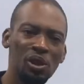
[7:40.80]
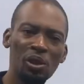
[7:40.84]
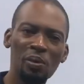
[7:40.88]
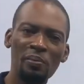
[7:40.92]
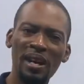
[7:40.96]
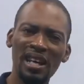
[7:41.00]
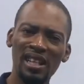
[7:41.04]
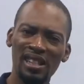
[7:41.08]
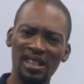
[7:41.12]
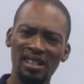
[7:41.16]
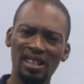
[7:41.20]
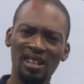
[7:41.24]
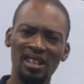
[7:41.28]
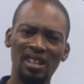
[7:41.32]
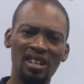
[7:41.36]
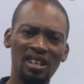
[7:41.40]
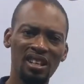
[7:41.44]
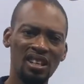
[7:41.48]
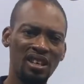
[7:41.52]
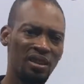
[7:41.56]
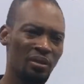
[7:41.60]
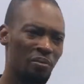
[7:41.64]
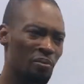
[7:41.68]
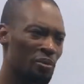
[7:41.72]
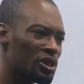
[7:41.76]
a number is
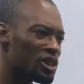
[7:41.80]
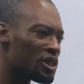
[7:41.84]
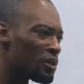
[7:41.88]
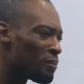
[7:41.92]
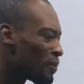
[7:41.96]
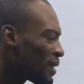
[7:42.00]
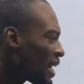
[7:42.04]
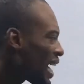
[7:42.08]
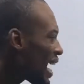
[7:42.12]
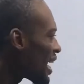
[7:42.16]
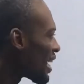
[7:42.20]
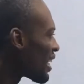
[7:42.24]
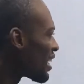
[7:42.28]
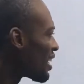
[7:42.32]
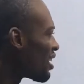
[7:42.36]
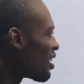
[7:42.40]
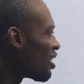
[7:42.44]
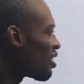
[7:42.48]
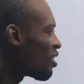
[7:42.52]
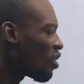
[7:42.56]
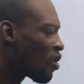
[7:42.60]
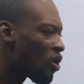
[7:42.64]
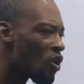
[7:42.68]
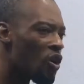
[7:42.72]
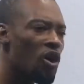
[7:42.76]
multiplied,
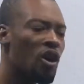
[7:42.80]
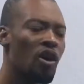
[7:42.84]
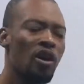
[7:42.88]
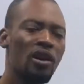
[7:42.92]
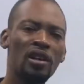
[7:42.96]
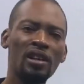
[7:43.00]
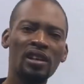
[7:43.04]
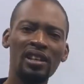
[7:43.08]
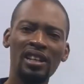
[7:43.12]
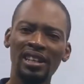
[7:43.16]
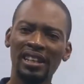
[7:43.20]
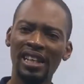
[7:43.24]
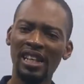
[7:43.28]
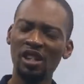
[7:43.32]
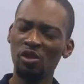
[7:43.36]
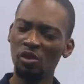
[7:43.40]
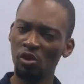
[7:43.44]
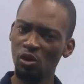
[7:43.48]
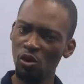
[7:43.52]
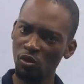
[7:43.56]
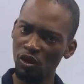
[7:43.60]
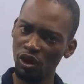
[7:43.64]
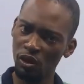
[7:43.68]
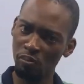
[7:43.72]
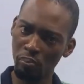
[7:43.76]
or it has
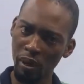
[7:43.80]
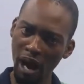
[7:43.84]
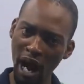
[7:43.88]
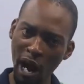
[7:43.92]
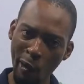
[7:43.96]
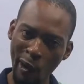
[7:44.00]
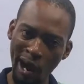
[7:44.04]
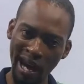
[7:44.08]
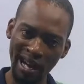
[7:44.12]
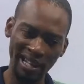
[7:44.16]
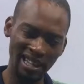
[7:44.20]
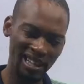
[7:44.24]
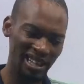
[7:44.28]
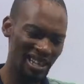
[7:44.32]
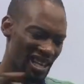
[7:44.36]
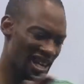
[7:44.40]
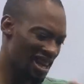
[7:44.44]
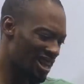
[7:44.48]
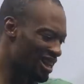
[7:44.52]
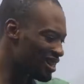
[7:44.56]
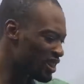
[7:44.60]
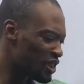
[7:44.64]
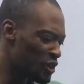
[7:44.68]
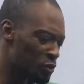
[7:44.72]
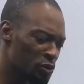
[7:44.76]
to do with power,
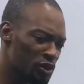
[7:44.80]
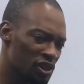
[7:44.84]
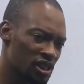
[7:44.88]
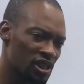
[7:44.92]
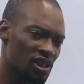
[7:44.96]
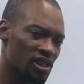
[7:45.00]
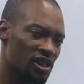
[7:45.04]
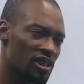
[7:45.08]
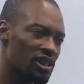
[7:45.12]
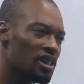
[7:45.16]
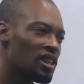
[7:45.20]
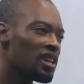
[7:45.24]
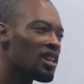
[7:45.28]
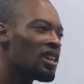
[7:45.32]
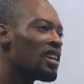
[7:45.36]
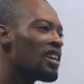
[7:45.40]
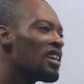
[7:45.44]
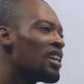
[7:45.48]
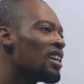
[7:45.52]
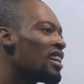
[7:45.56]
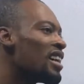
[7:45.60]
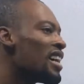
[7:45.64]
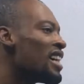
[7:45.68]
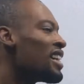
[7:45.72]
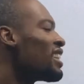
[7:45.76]
exponents.
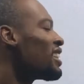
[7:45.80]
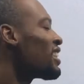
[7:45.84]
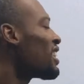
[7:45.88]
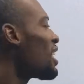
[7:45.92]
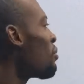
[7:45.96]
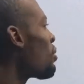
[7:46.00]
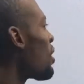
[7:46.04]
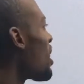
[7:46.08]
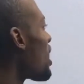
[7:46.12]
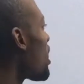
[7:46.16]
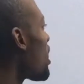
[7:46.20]
Anytime